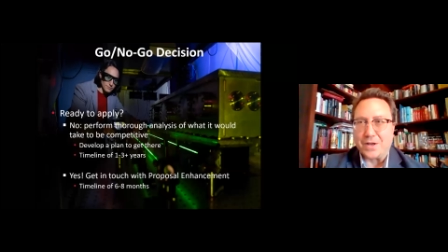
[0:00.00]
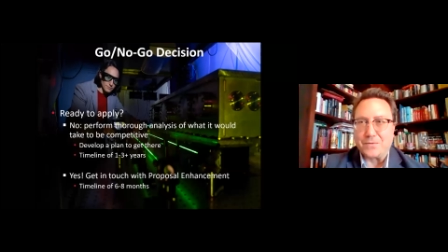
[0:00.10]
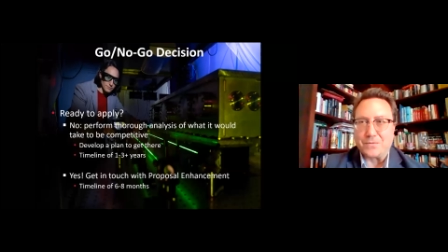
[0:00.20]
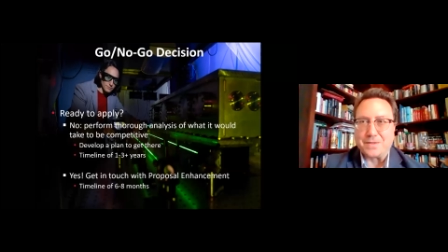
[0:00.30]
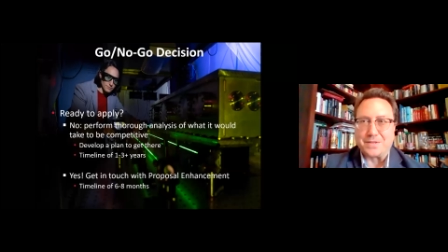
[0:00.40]

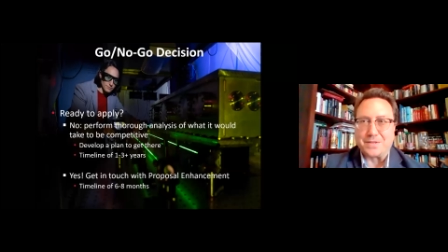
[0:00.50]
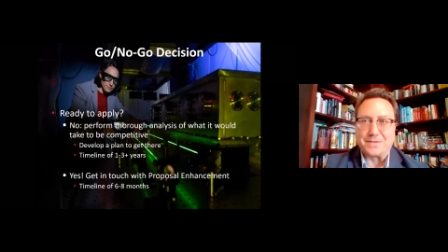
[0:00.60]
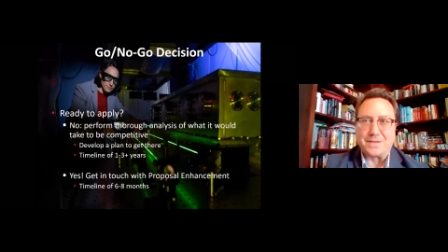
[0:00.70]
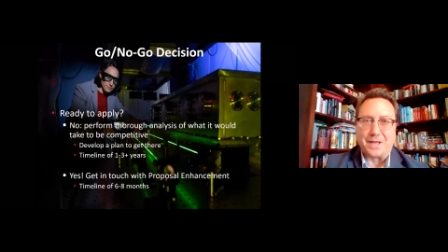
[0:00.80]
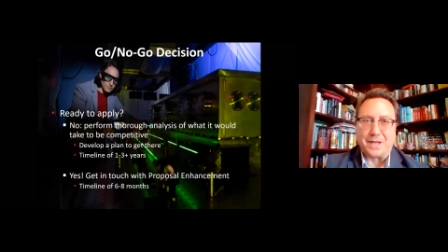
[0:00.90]
which
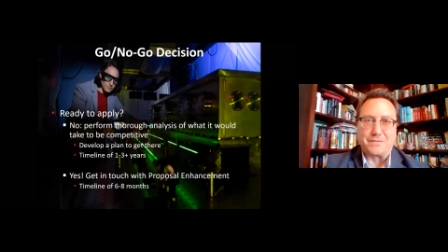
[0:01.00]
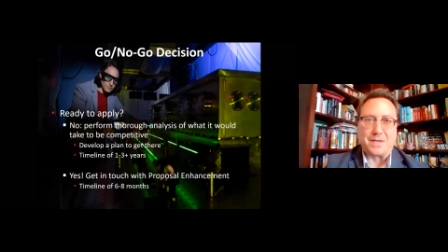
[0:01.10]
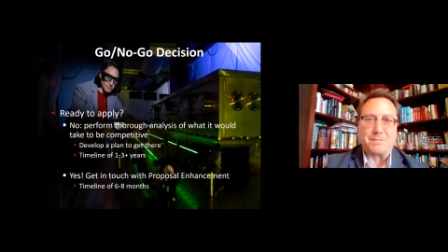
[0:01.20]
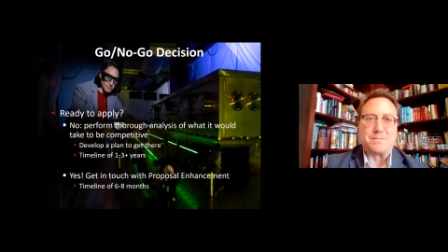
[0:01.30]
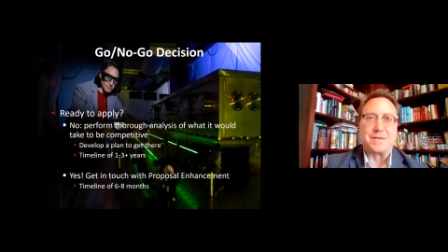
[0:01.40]
is kind of
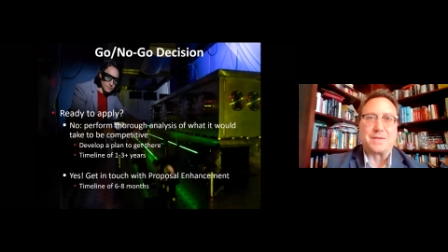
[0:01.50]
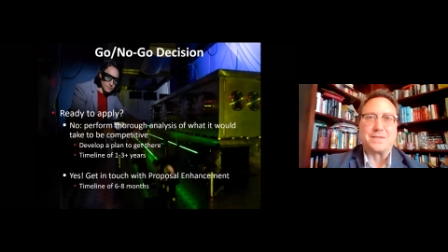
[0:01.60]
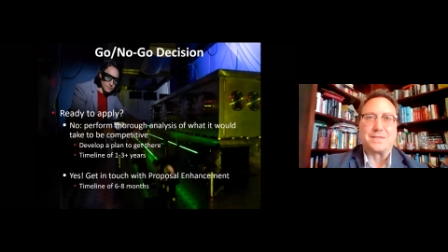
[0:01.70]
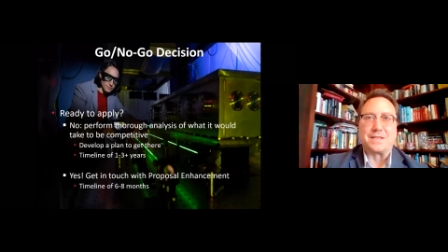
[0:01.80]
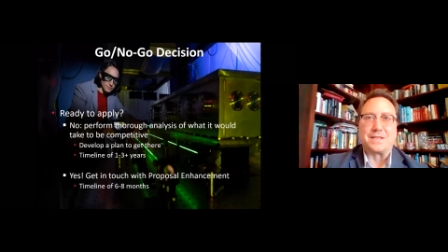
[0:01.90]
a
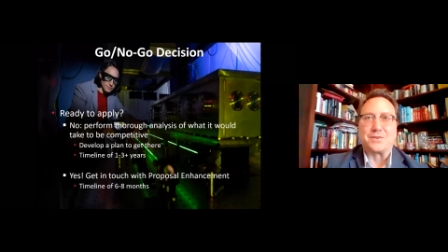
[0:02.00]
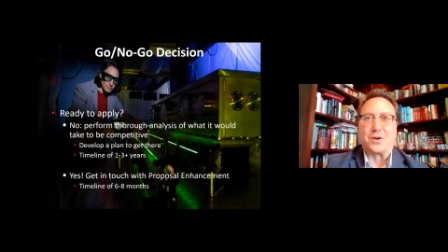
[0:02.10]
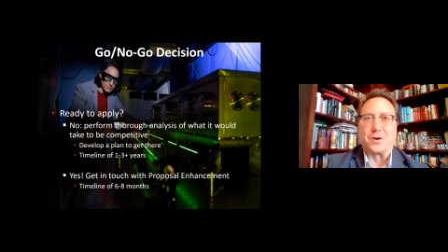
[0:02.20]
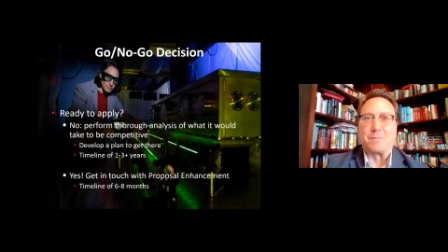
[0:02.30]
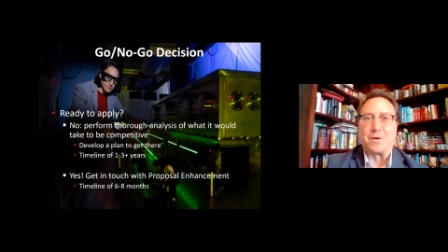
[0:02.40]
businessy
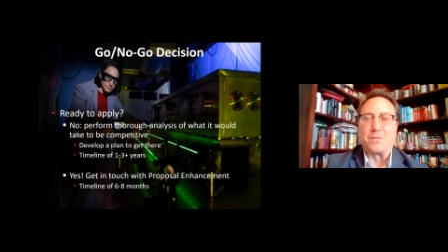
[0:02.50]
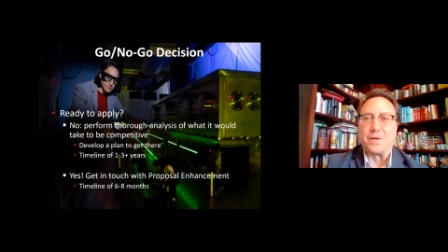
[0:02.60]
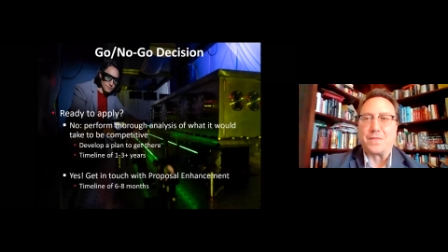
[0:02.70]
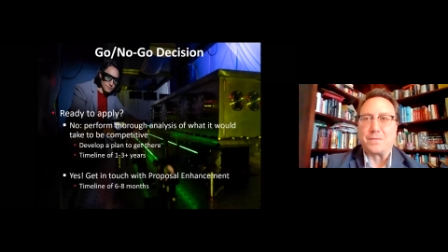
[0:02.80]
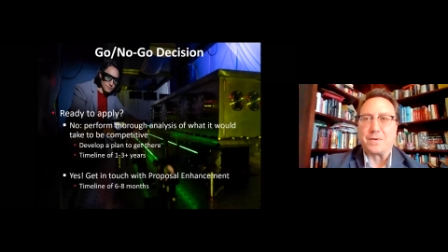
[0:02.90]
term, but
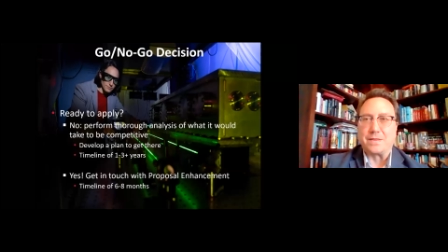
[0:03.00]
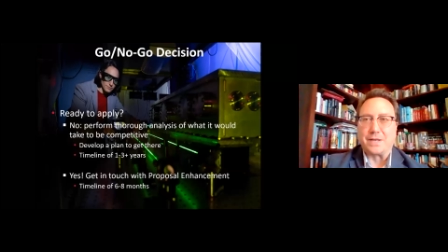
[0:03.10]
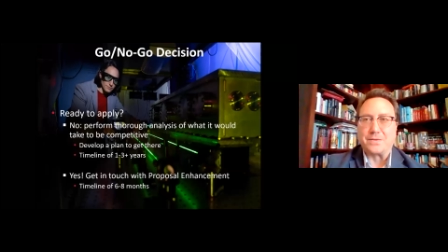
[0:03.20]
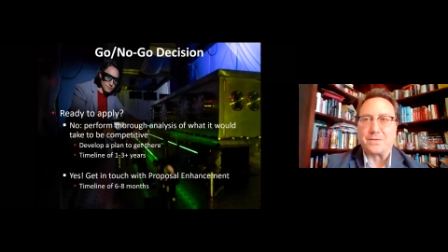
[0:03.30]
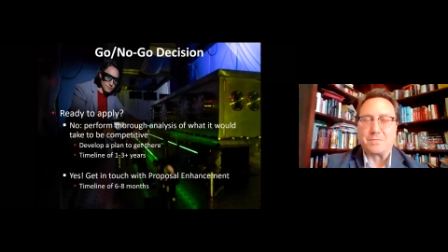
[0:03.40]
one that we
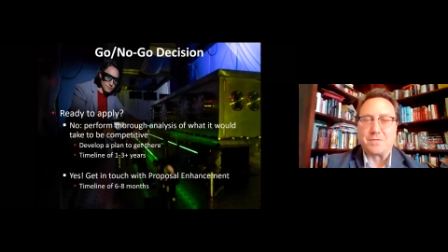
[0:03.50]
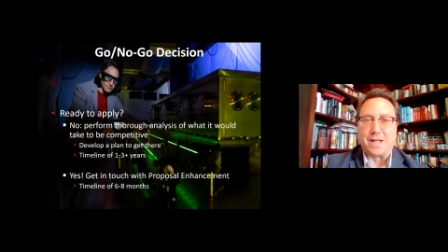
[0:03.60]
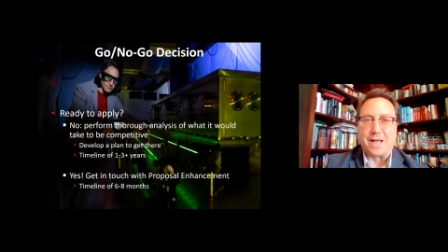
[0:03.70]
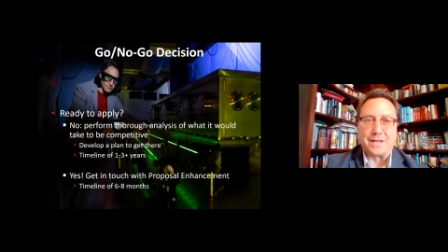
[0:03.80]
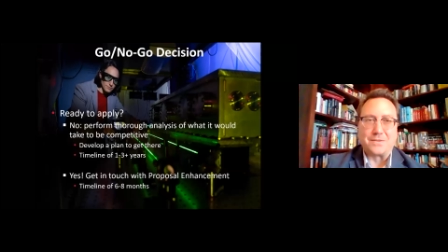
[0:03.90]
like to
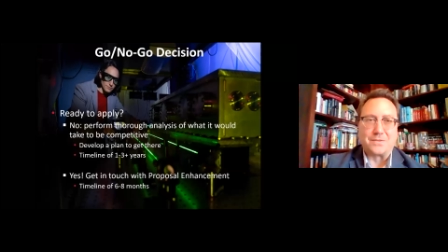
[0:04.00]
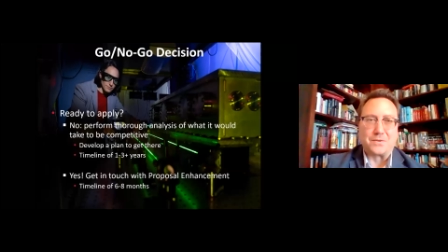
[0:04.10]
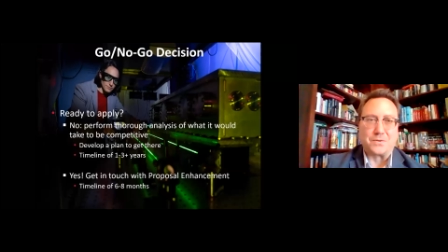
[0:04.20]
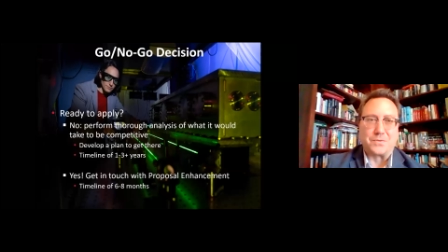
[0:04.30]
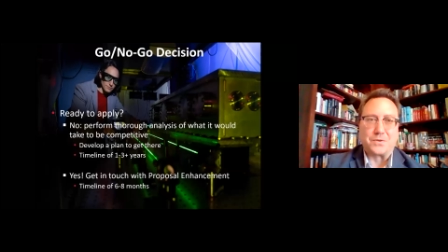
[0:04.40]
apply
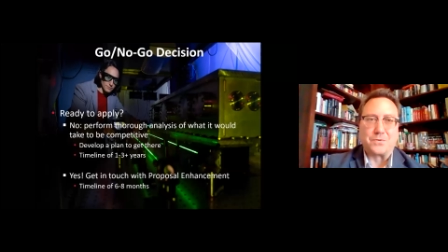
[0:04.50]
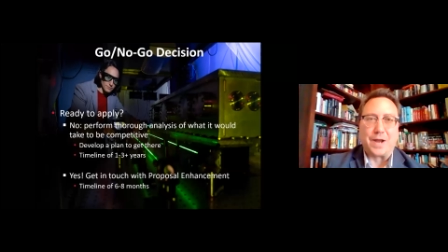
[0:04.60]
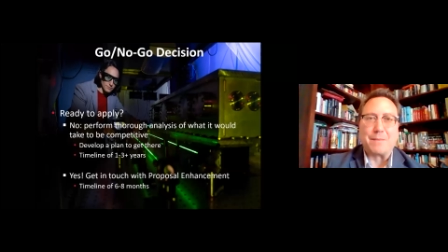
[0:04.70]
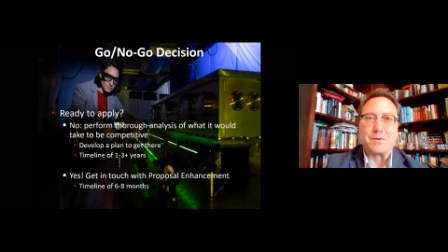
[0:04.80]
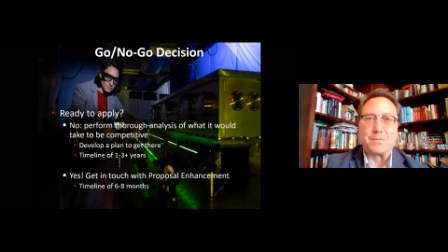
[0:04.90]
to the
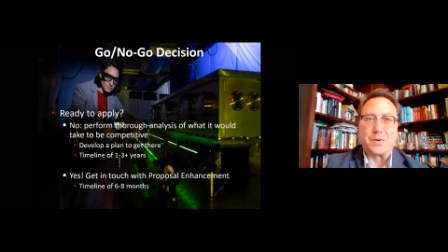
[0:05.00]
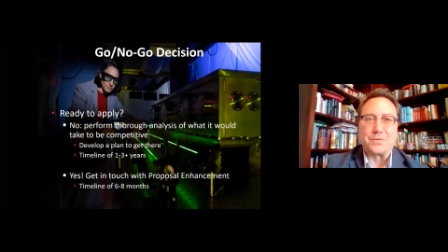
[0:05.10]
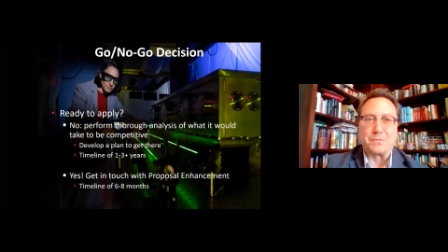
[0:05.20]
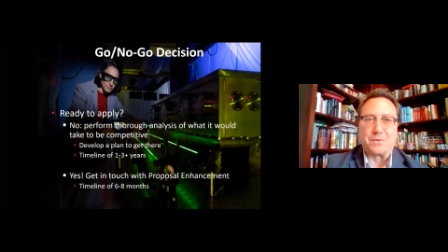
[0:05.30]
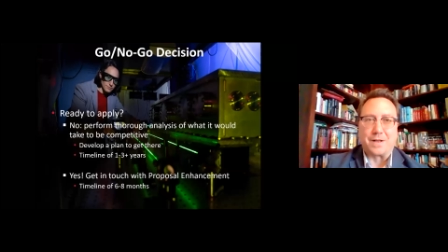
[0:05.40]
grant
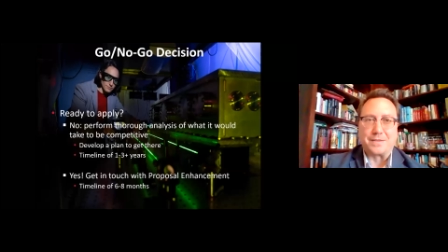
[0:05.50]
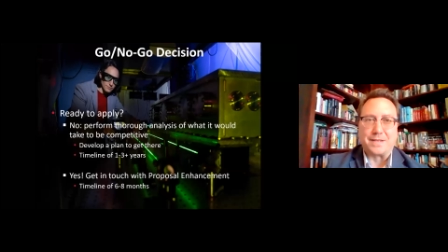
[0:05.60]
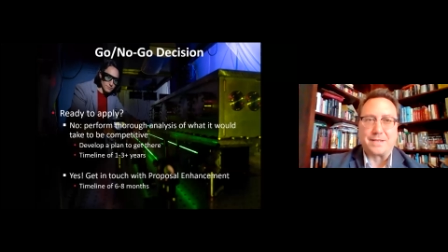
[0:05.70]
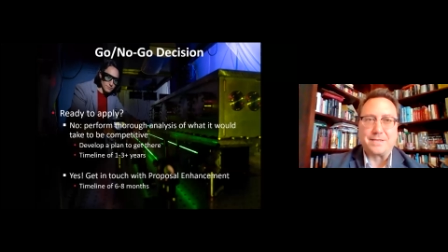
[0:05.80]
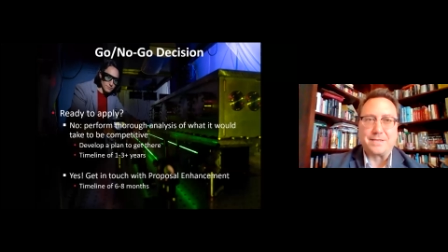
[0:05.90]
proposal
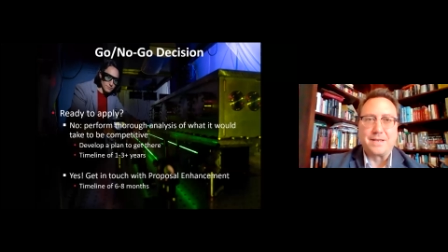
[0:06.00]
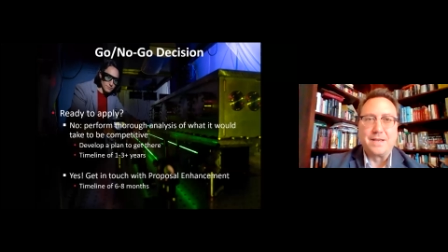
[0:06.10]
process.